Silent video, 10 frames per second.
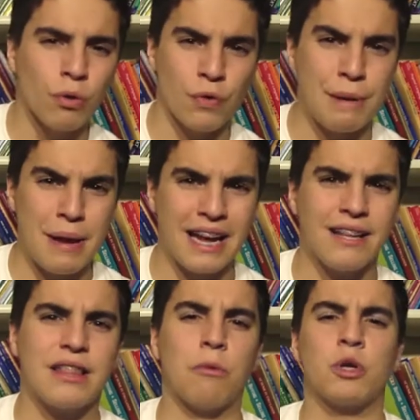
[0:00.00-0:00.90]

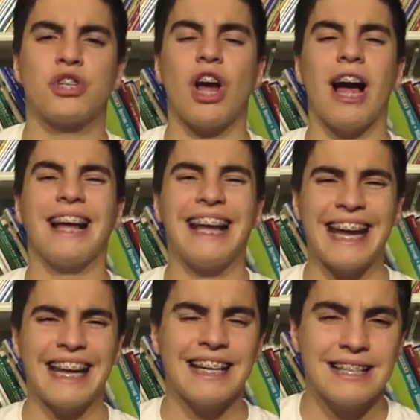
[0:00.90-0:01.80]
remake that was shot
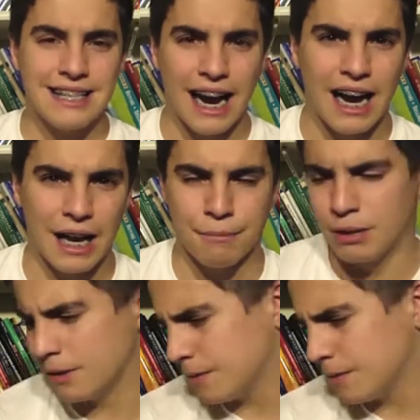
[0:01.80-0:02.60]
in time.